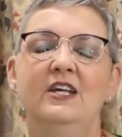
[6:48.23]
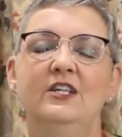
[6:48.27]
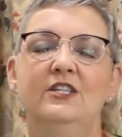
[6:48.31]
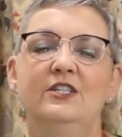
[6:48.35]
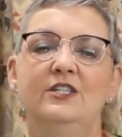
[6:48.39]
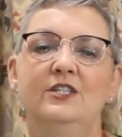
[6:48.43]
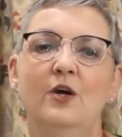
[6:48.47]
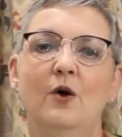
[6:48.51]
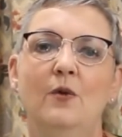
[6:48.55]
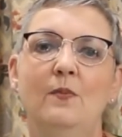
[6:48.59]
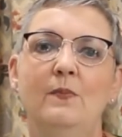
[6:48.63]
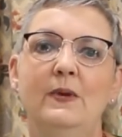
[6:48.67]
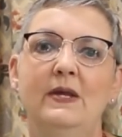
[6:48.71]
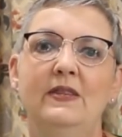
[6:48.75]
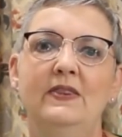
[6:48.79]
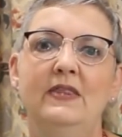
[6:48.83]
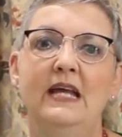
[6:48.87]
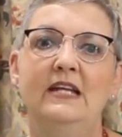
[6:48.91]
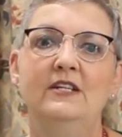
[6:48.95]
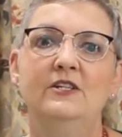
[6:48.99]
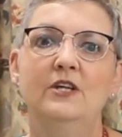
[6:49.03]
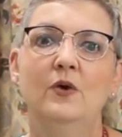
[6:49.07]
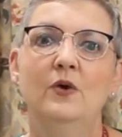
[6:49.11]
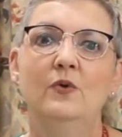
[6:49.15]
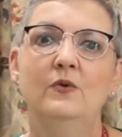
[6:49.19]
So, but
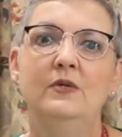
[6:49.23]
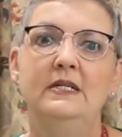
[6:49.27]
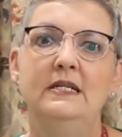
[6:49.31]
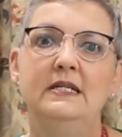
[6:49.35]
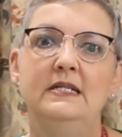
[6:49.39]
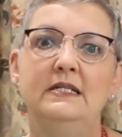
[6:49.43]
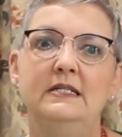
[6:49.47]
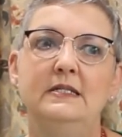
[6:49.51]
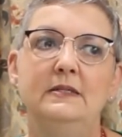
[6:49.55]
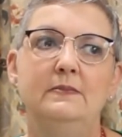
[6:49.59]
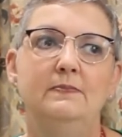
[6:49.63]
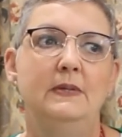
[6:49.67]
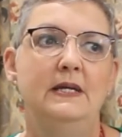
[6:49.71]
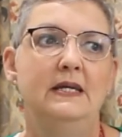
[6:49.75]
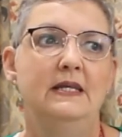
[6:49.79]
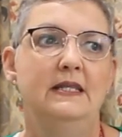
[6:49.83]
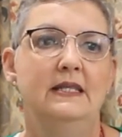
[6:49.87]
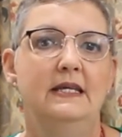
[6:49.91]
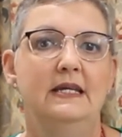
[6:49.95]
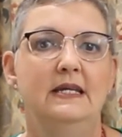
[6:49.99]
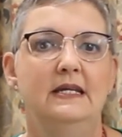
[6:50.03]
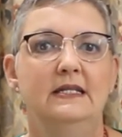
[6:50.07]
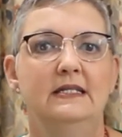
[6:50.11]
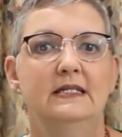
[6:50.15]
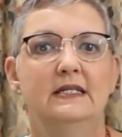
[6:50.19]
they don't need to be
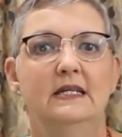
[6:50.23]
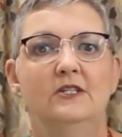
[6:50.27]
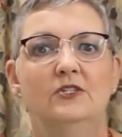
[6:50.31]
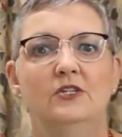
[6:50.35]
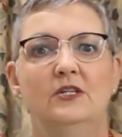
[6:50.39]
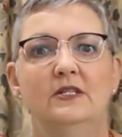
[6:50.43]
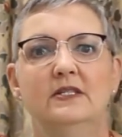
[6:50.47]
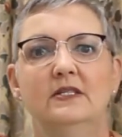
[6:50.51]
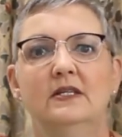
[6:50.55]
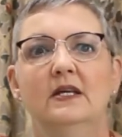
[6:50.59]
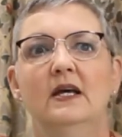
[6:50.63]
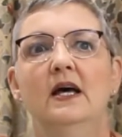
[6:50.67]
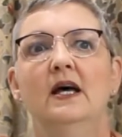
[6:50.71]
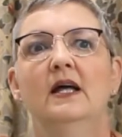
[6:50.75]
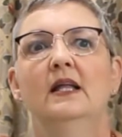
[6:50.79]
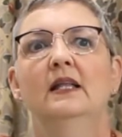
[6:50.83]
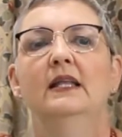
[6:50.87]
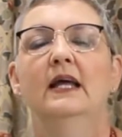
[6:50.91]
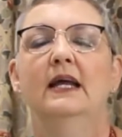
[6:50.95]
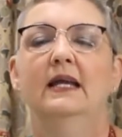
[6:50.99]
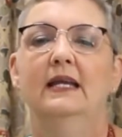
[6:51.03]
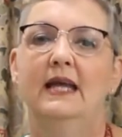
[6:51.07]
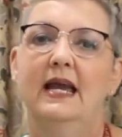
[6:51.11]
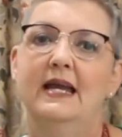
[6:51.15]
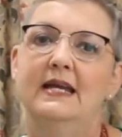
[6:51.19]
things such as
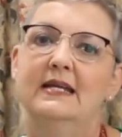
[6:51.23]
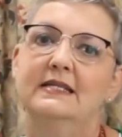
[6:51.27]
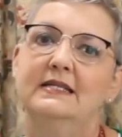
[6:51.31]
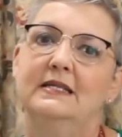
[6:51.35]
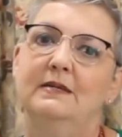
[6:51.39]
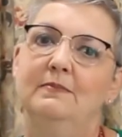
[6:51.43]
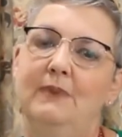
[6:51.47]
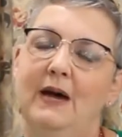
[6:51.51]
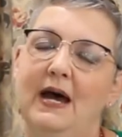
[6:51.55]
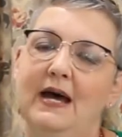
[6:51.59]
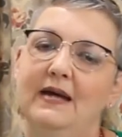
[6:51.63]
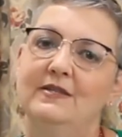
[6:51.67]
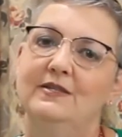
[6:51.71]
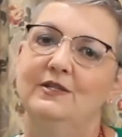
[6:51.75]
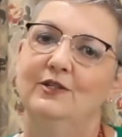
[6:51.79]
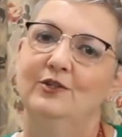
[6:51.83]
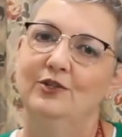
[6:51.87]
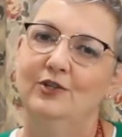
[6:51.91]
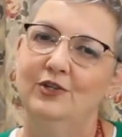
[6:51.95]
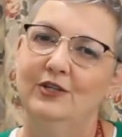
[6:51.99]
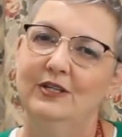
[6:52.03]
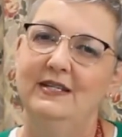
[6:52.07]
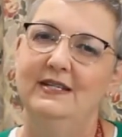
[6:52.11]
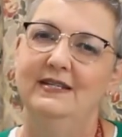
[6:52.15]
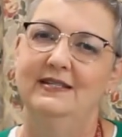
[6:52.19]
like cakes and pies
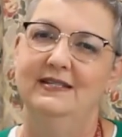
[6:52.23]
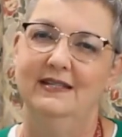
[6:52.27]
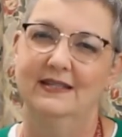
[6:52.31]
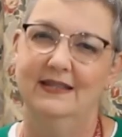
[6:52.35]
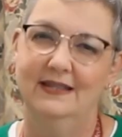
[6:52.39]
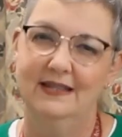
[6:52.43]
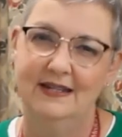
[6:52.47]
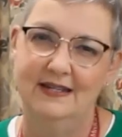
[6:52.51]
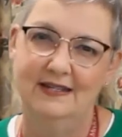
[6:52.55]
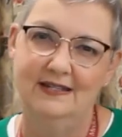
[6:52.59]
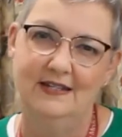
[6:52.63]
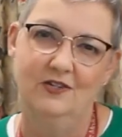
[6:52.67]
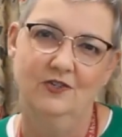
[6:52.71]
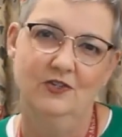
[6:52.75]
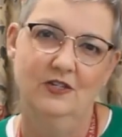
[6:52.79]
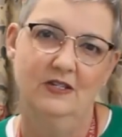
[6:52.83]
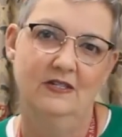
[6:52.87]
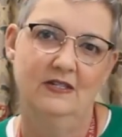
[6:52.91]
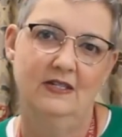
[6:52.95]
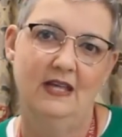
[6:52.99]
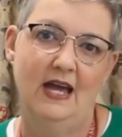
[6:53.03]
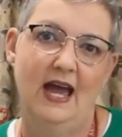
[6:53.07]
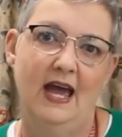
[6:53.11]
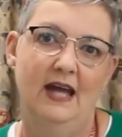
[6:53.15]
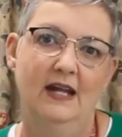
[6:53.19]
and cookies and things such
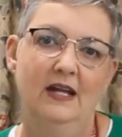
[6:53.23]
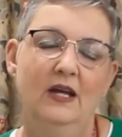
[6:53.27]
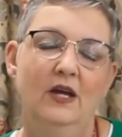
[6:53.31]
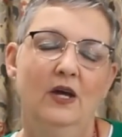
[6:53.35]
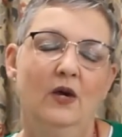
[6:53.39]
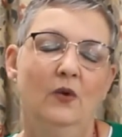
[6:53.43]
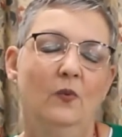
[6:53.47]
as that.